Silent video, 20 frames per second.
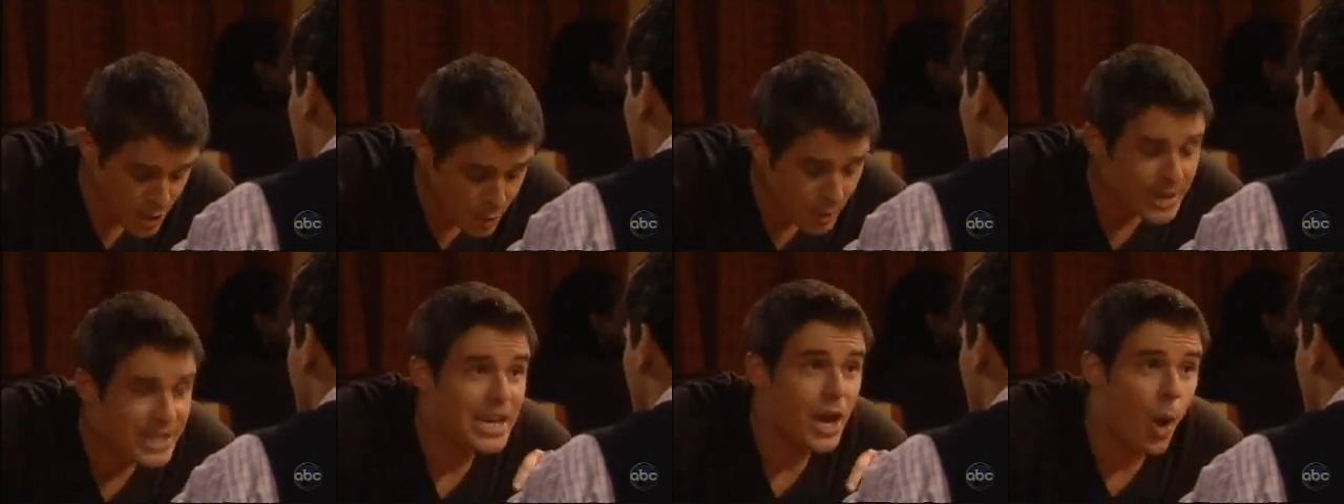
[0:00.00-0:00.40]

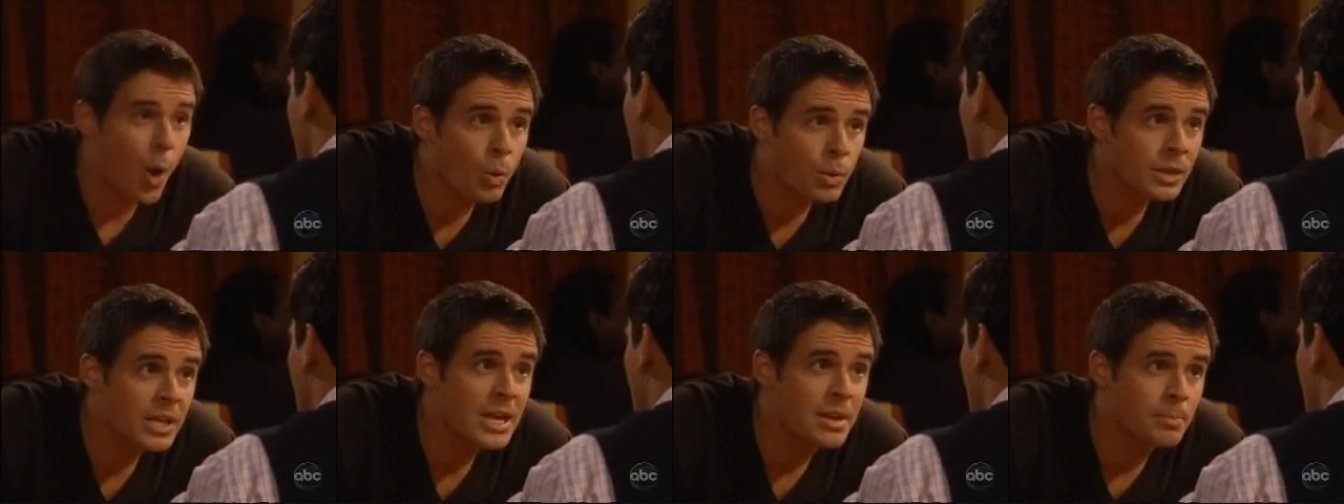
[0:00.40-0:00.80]
And you're the
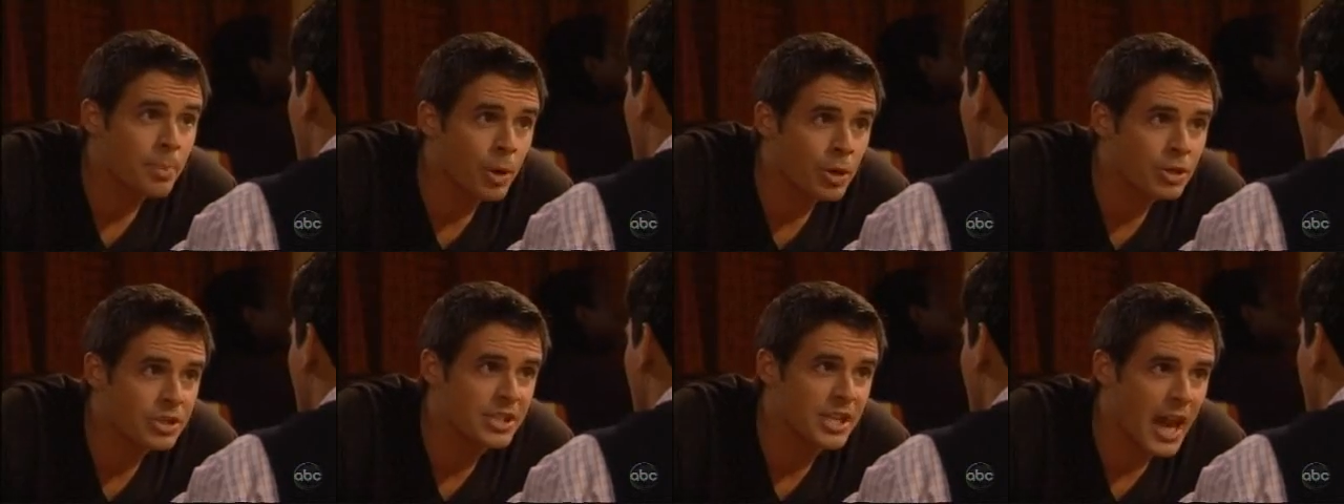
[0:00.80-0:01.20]
only
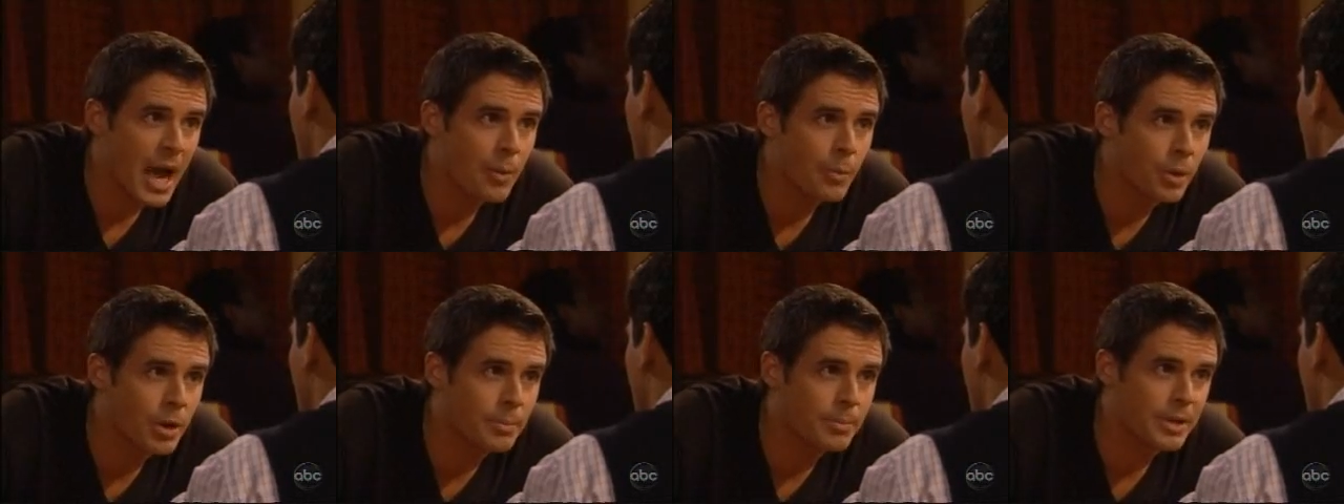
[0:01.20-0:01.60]
person
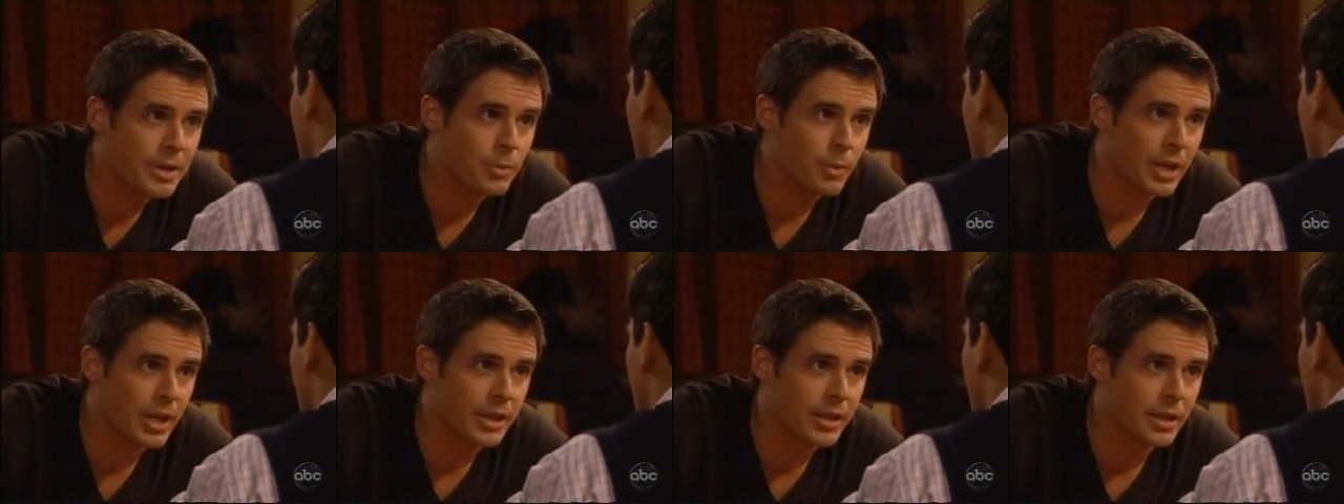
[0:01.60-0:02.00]
I want to
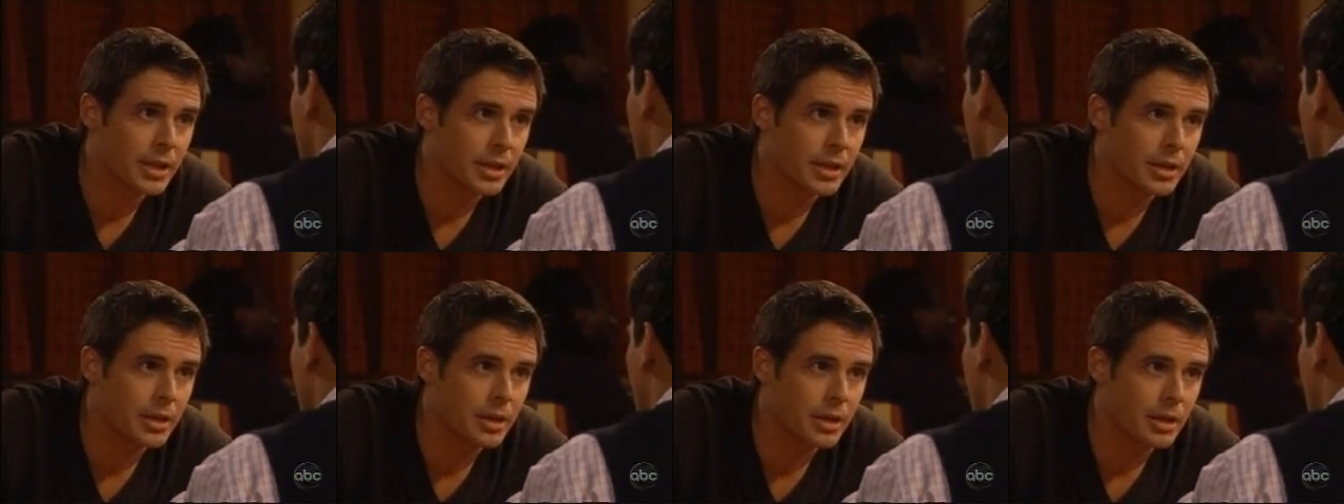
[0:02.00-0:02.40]
be with.
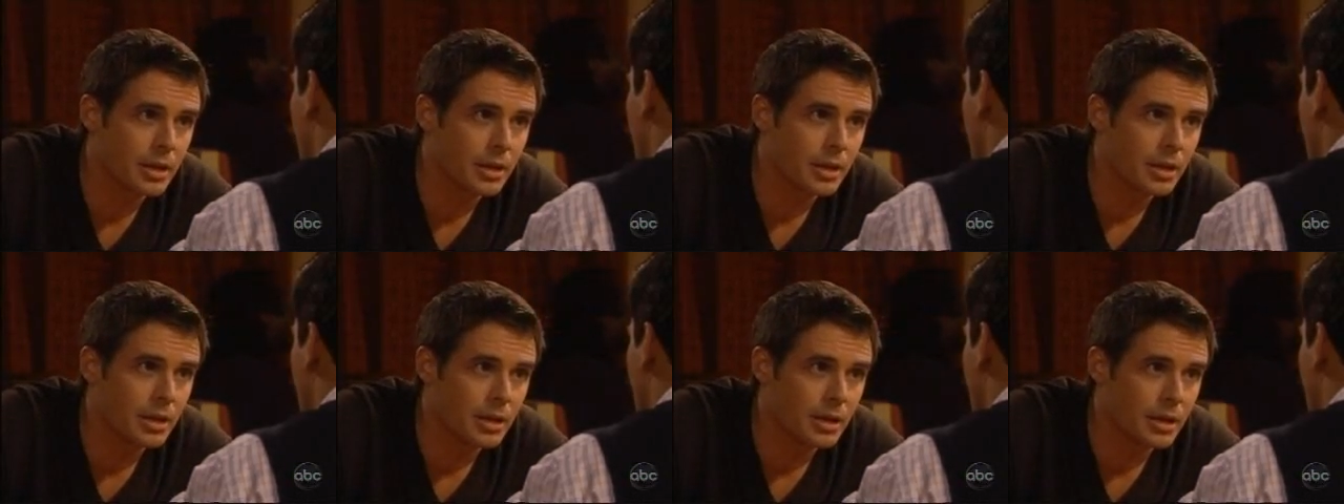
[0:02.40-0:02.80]

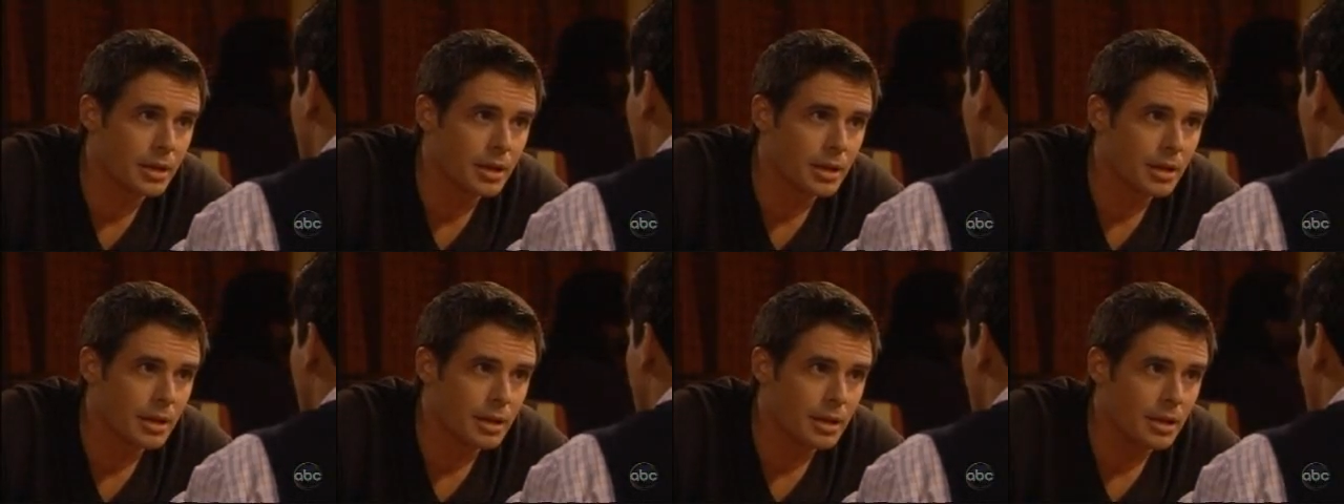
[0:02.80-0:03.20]

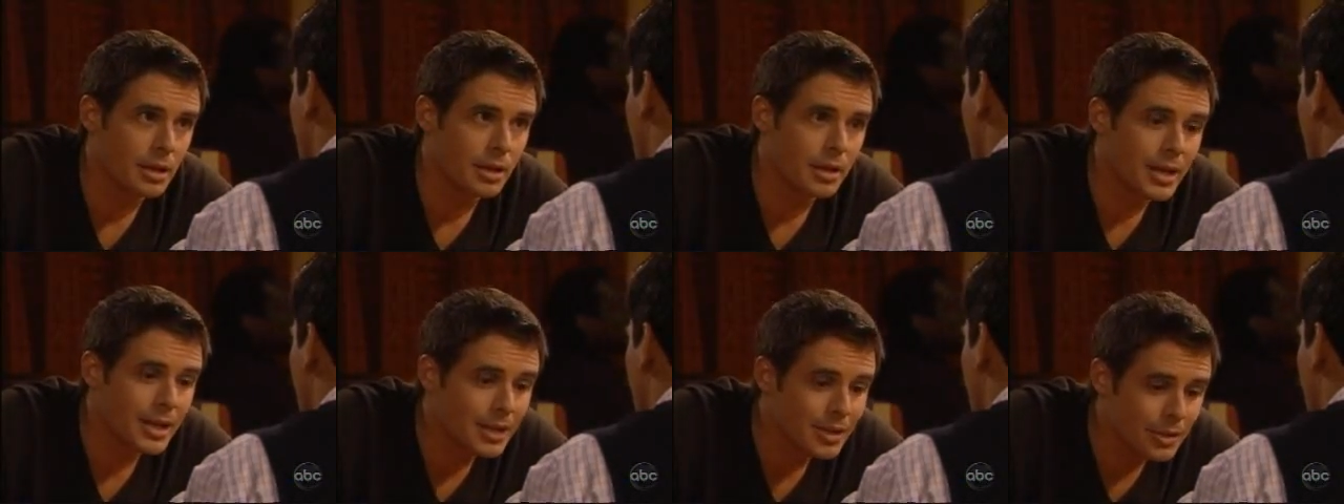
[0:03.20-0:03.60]

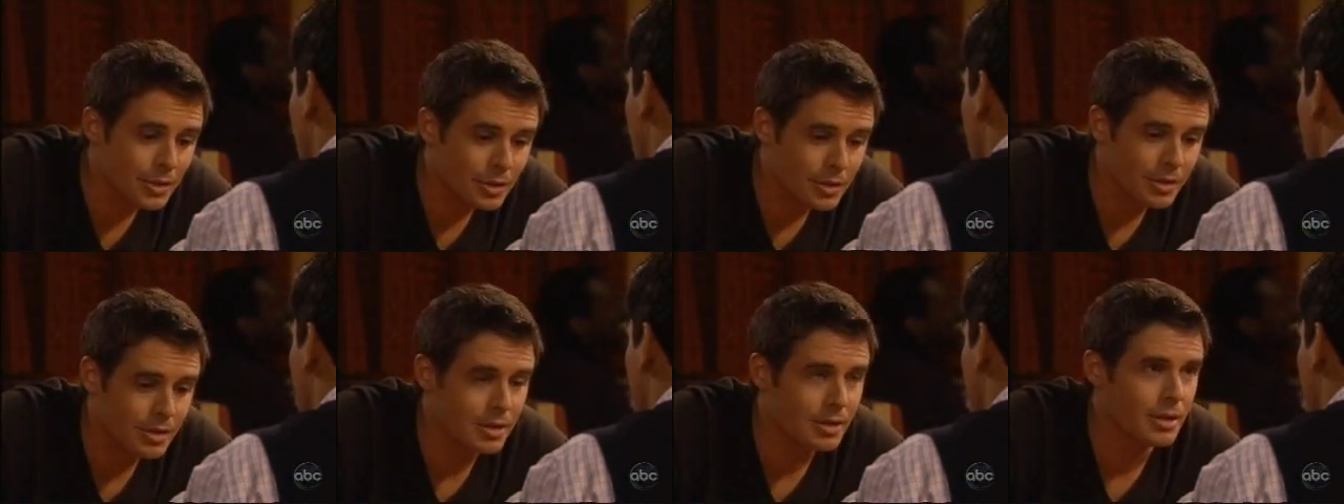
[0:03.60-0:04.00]
Nick,
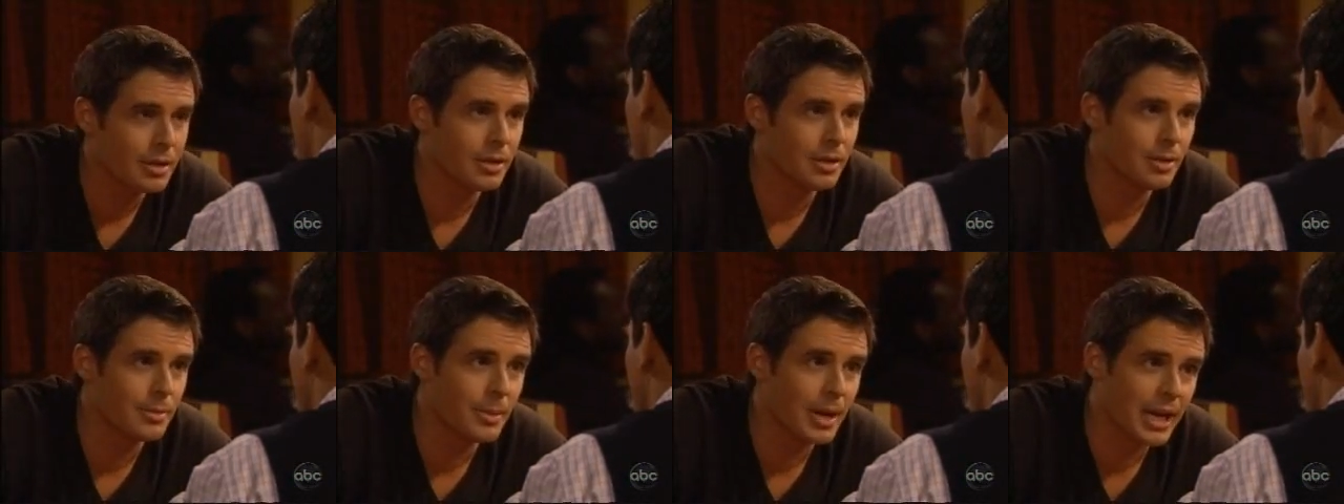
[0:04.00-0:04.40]
you're,
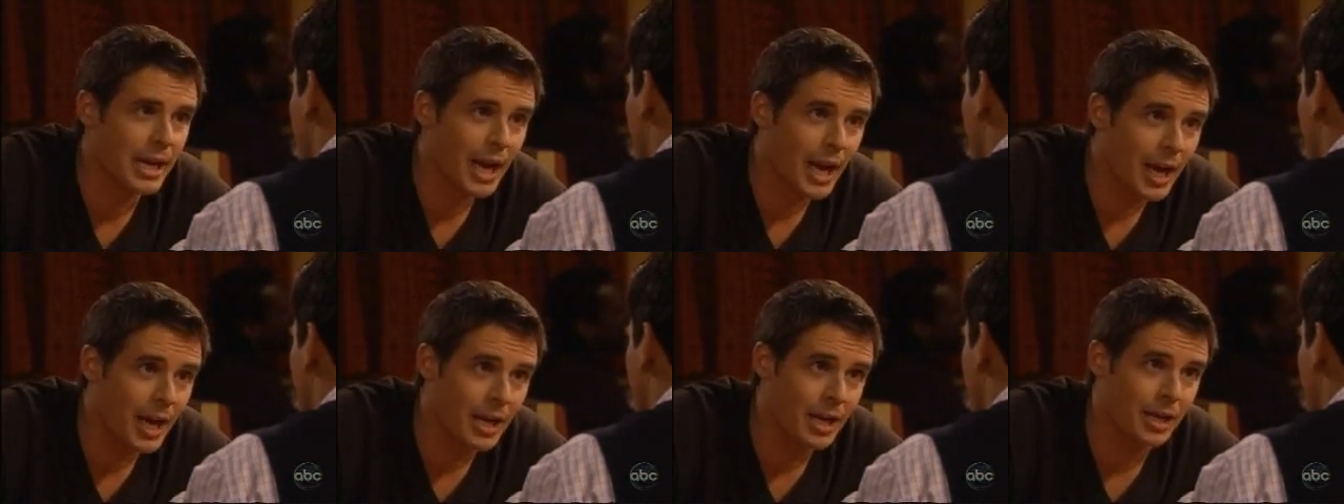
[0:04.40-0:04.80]
you're my
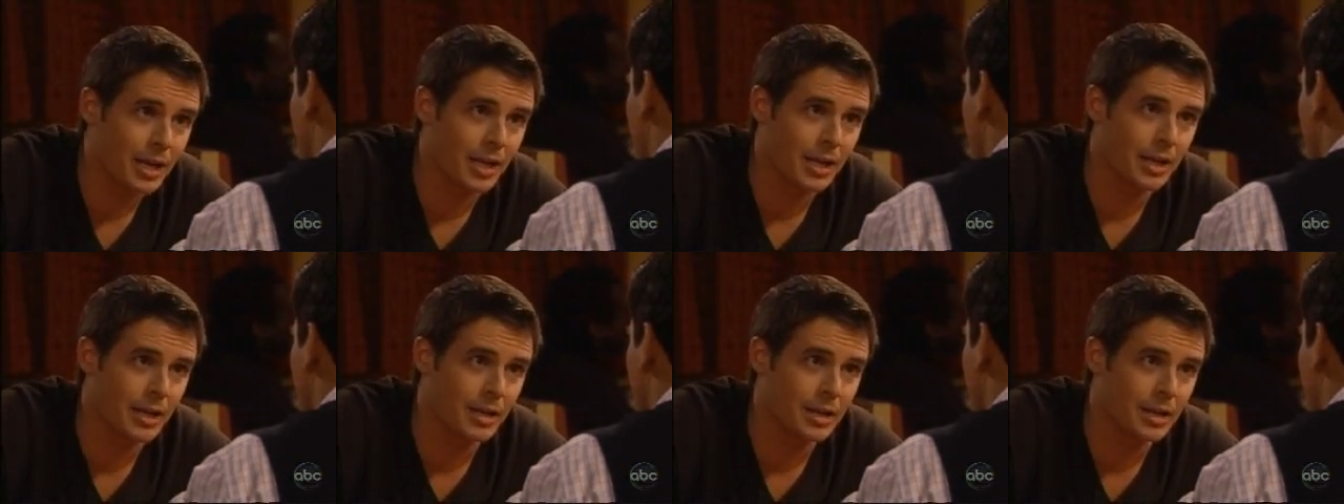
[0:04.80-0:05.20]
guy.